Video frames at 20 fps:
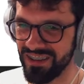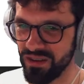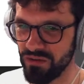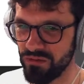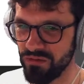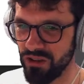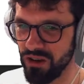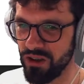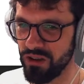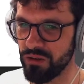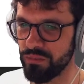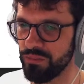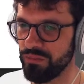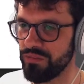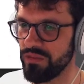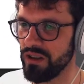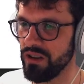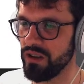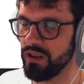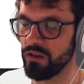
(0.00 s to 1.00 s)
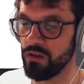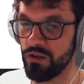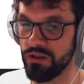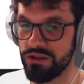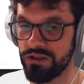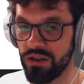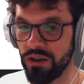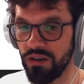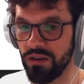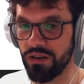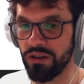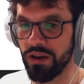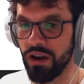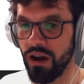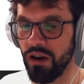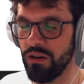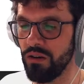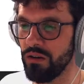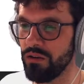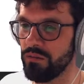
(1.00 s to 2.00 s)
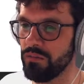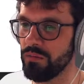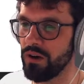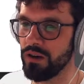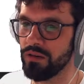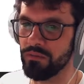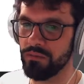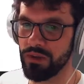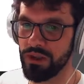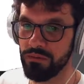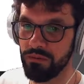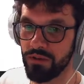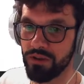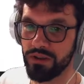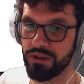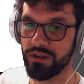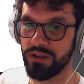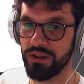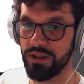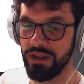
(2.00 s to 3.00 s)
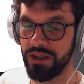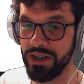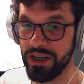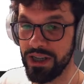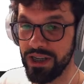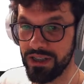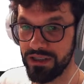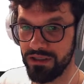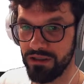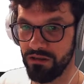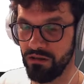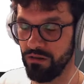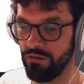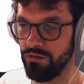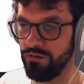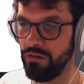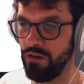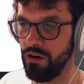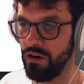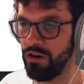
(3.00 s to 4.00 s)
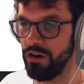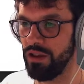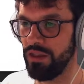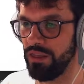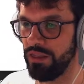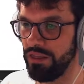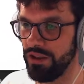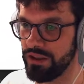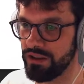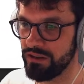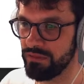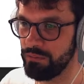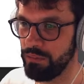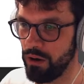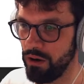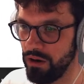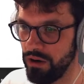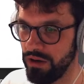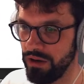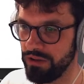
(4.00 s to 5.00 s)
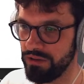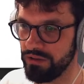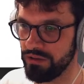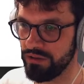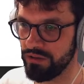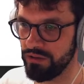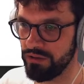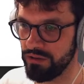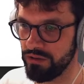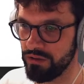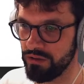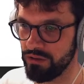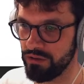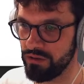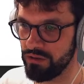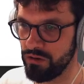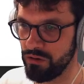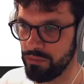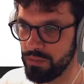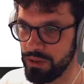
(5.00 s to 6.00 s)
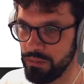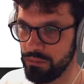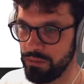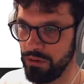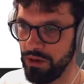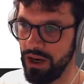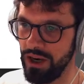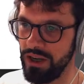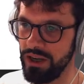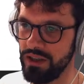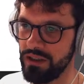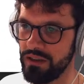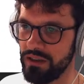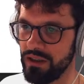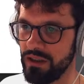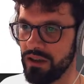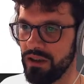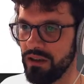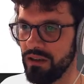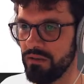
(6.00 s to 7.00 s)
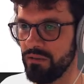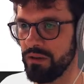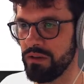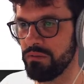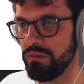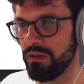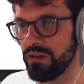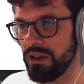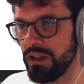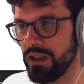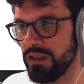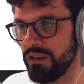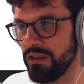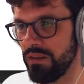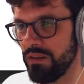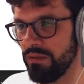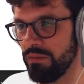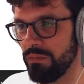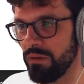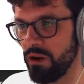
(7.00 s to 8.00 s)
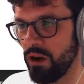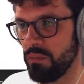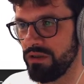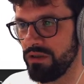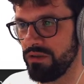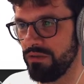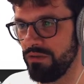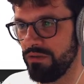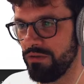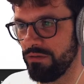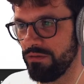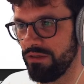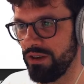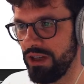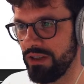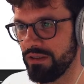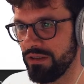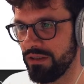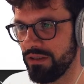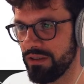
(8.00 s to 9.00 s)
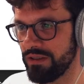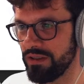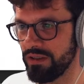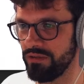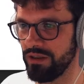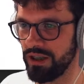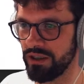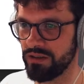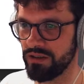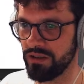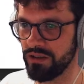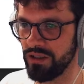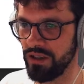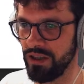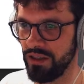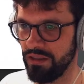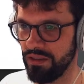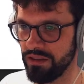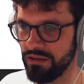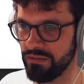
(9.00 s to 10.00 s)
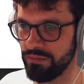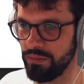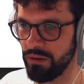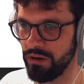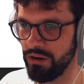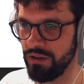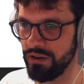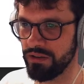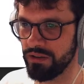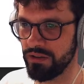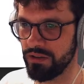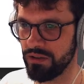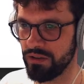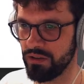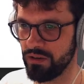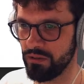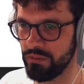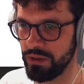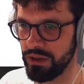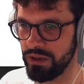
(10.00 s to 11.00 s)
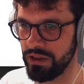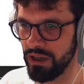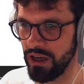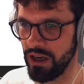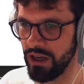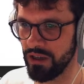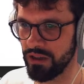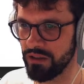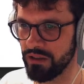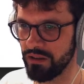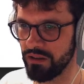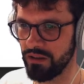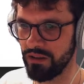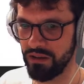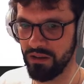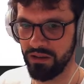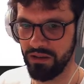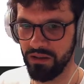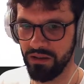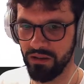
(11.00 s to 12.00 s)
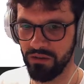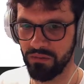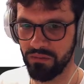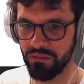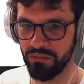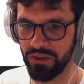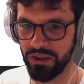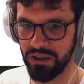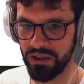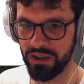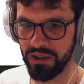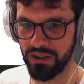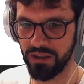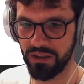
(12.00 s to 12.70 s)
volume. Cool, so now what we would need for this point to be bright, we would need the normal to face in this direction, and this point to be dark, we